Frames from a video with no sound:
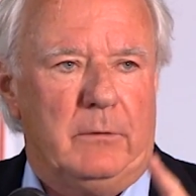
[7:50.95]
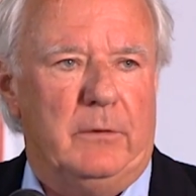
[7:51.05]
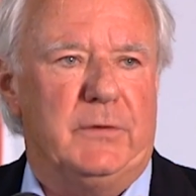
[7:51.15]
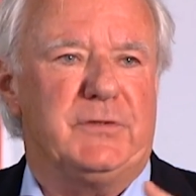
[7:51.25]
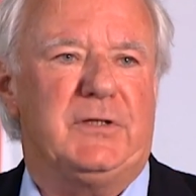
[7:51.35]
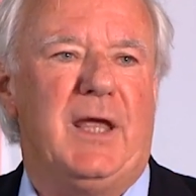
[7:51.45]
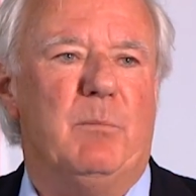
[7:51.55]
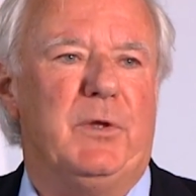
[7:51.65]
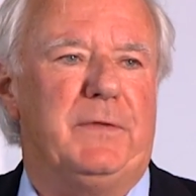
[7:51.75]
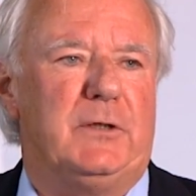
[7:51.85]
to the
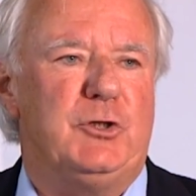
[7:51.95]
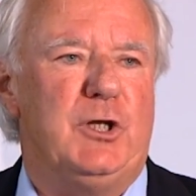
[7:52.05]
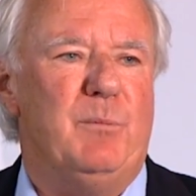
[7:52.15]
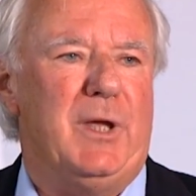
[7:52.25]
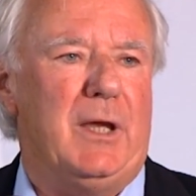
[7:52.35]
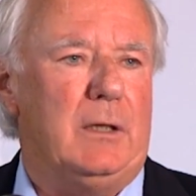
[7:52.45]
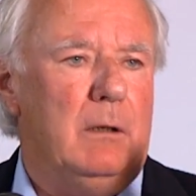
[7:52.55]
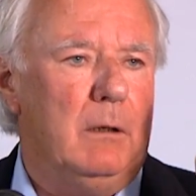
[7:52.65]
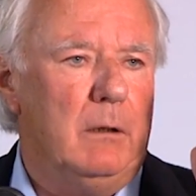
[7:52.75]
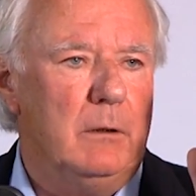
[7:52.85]
statement that she made
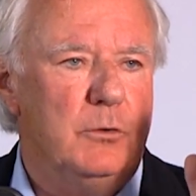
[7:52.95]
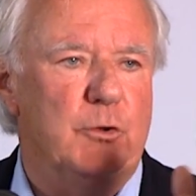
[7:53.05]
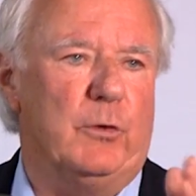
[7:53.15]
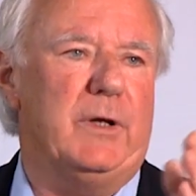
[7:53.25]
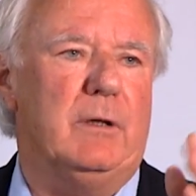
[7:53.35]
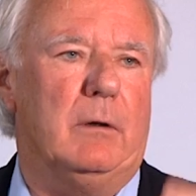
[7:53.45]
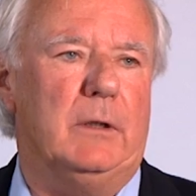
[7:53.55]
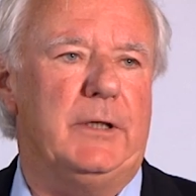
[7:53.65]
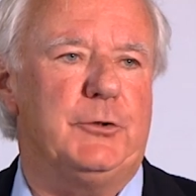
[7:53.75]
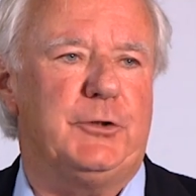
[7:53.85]
during her
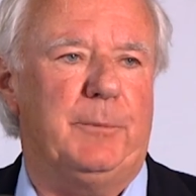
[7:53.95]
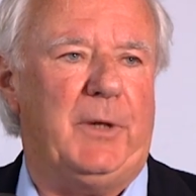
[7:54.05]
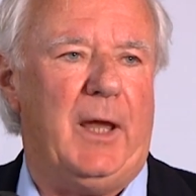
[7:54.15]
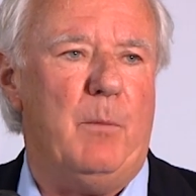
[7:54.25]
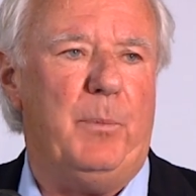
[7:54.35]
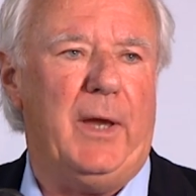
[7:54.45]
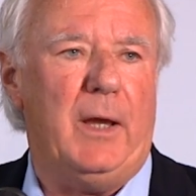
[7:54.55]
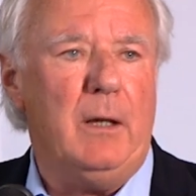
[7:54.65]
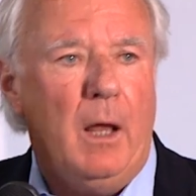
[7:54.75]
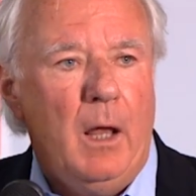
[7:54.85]
leadership
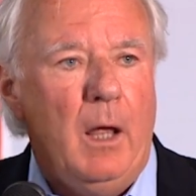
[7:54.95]
campaign